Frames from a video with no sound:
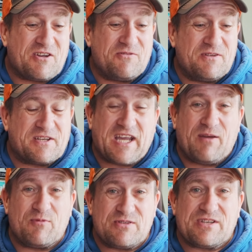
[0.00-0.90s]
so the
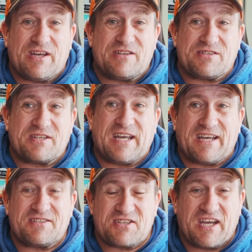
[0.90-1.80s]
camera's there to
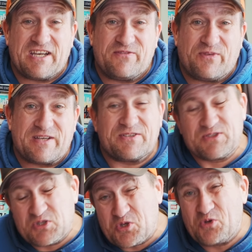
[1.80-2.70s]
catch anything,
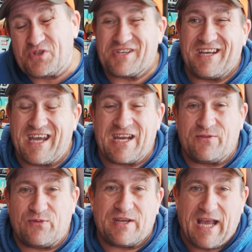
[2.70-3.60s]
should
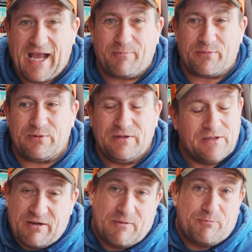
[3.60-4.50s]
anything happen.
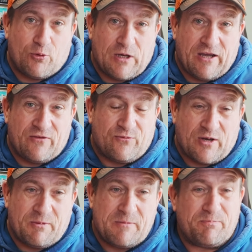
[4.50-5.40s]
Anyone pull out in
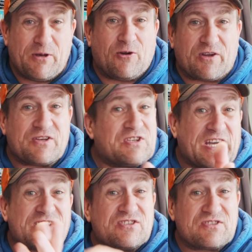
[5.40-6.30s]
front of me, a bit like a
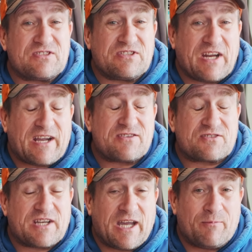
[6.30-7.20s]
dash
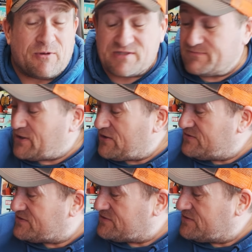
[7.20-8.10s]
cam, I
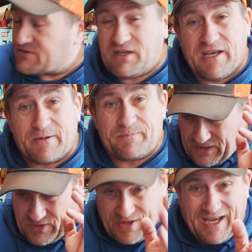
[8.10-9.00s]
suppose. So yeah,
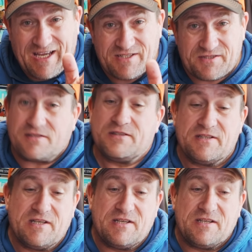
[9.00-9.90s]
that
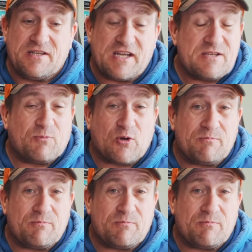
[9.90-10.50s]
is my